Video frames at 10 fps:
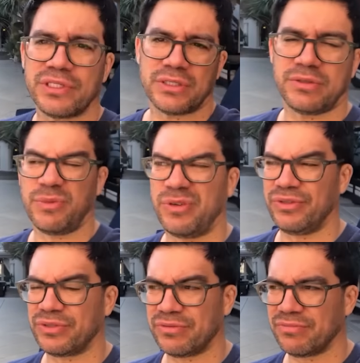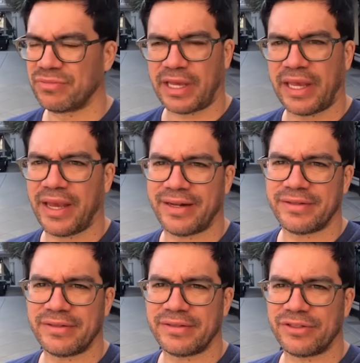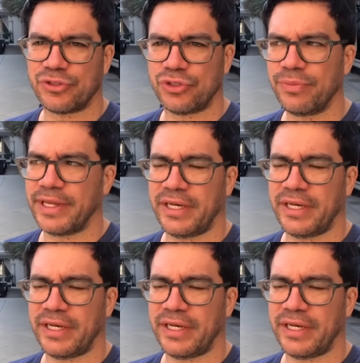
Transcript: all the testimonials. I can't. There's too